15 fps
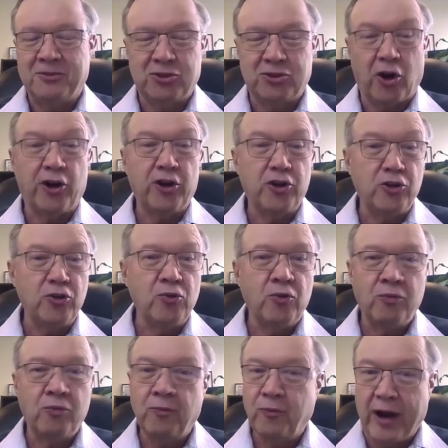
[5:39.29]
start a
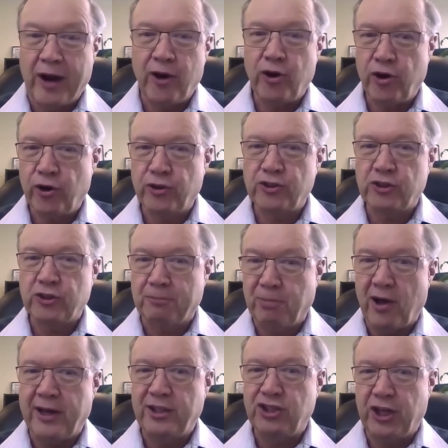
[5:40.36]
new rare earth
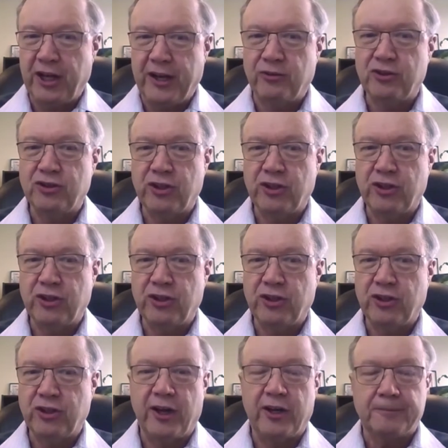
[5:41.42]
supply chain outside of
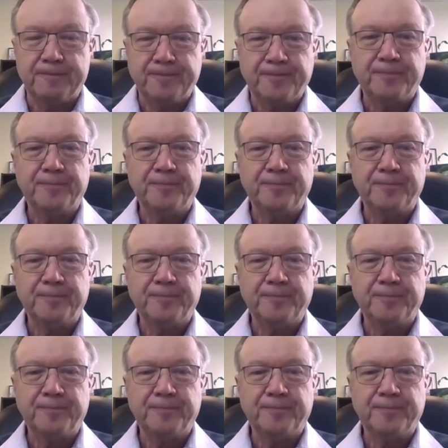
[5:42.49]
China.